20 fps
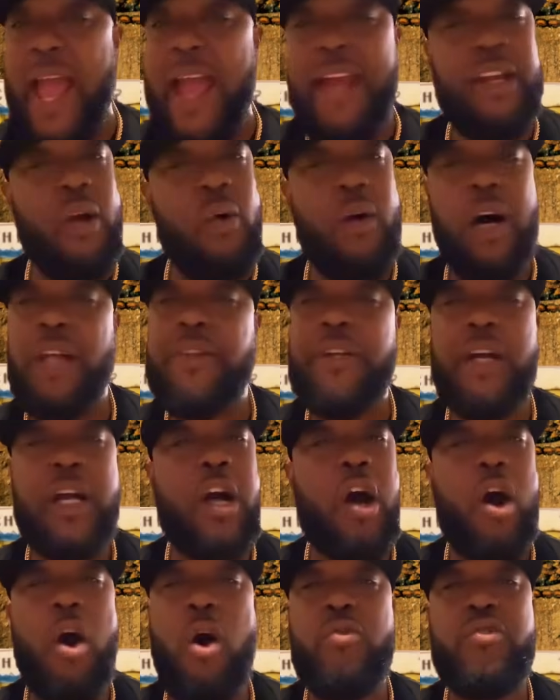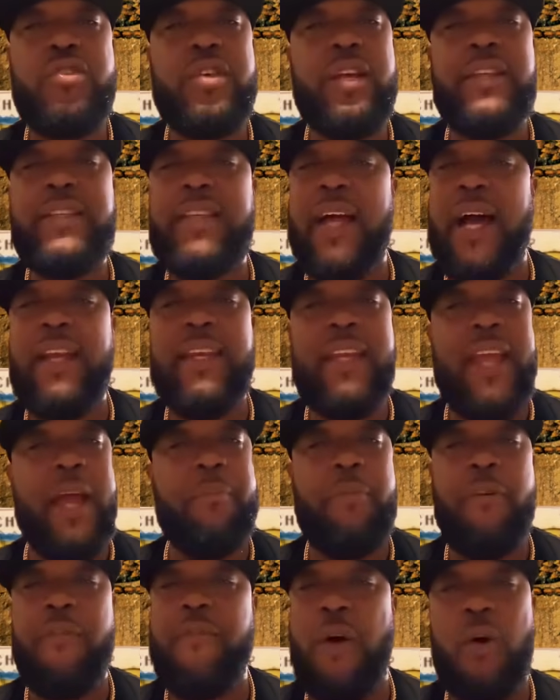Ain't no other culture done
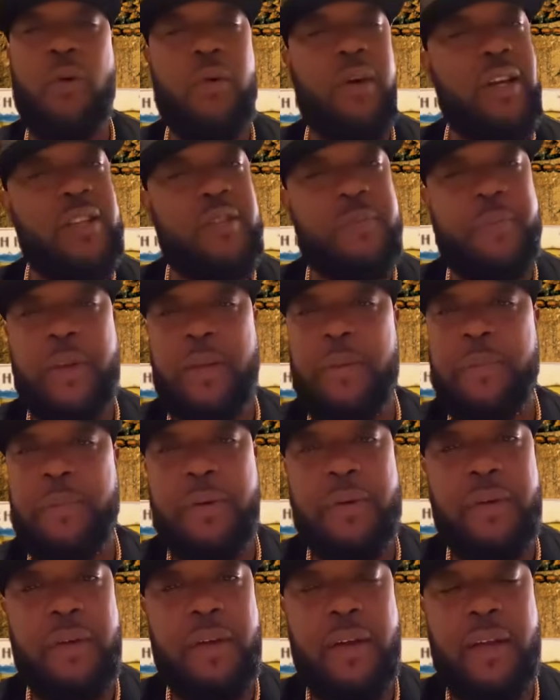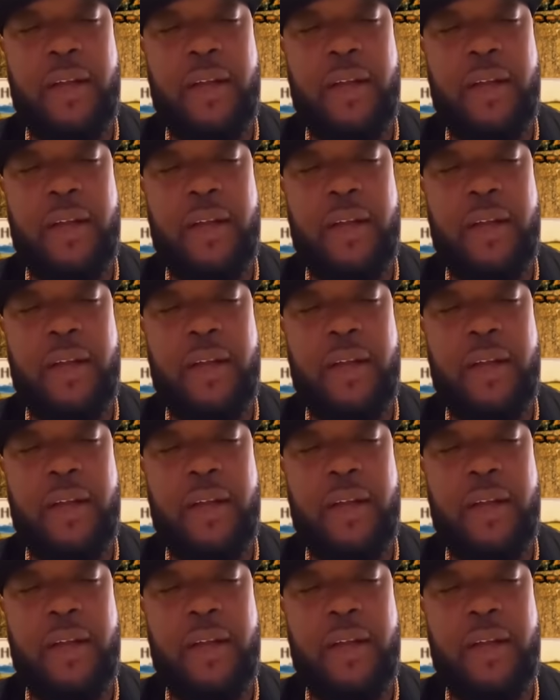that before us, people.